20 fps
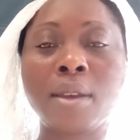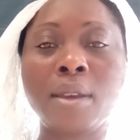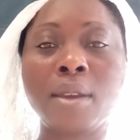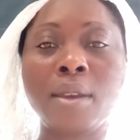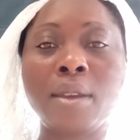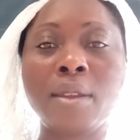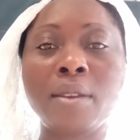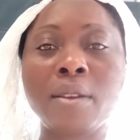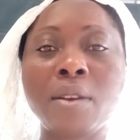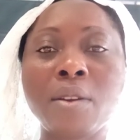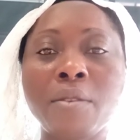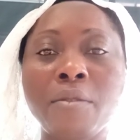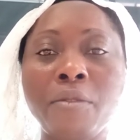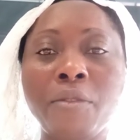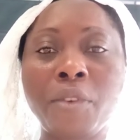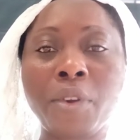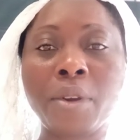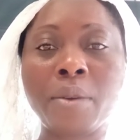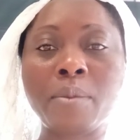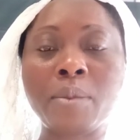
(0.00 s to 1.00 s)
it
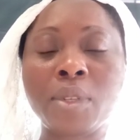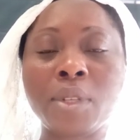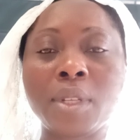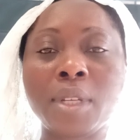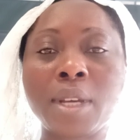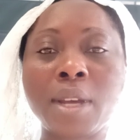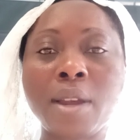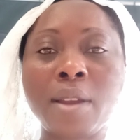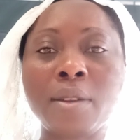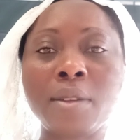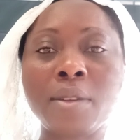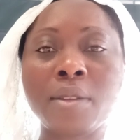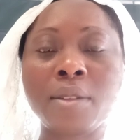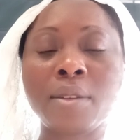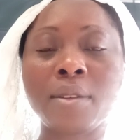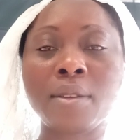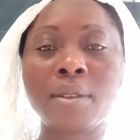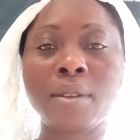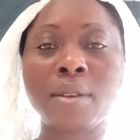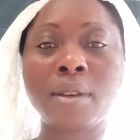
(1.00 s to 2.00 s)
confirms that
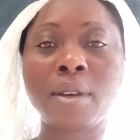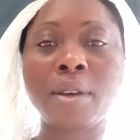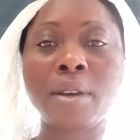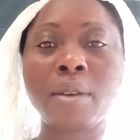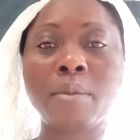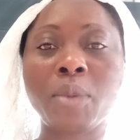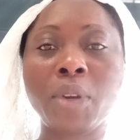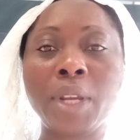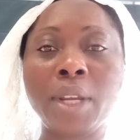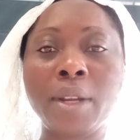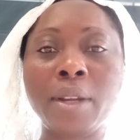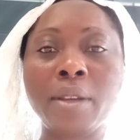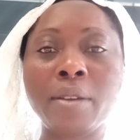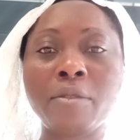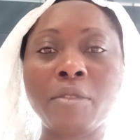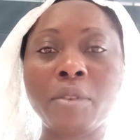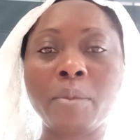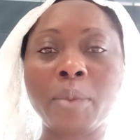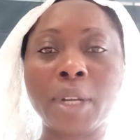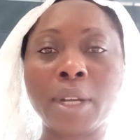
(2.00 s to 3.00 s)
i'm hearing
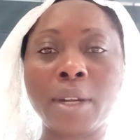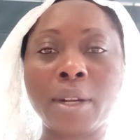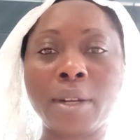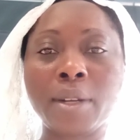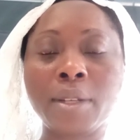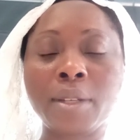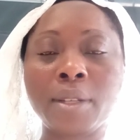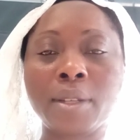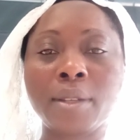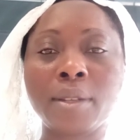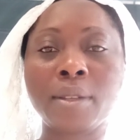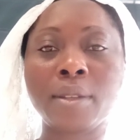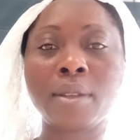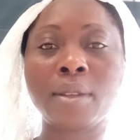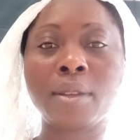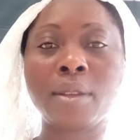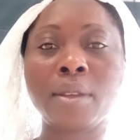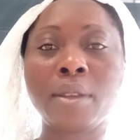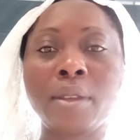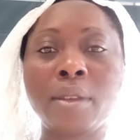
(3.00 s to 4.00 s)
from god
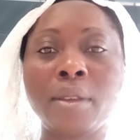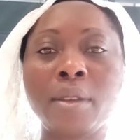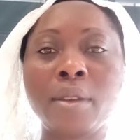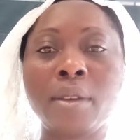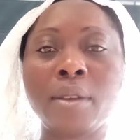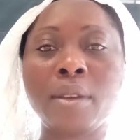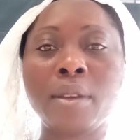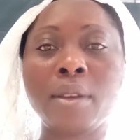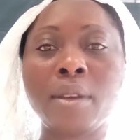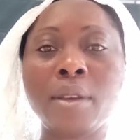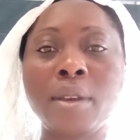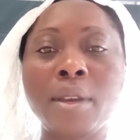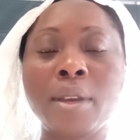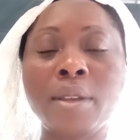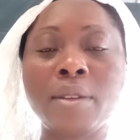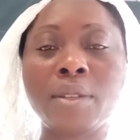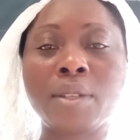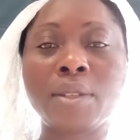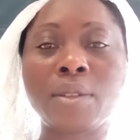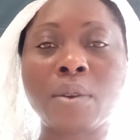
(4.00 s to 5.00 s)

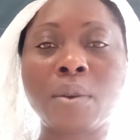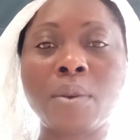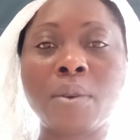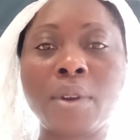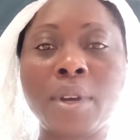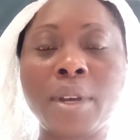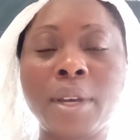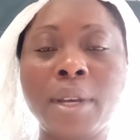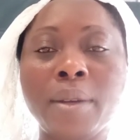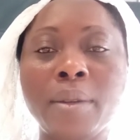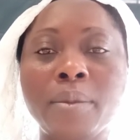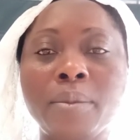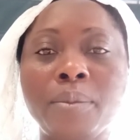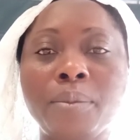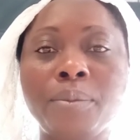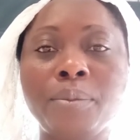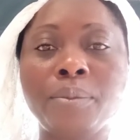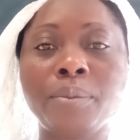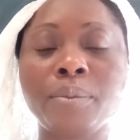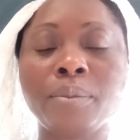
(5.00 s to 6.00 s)
and so um,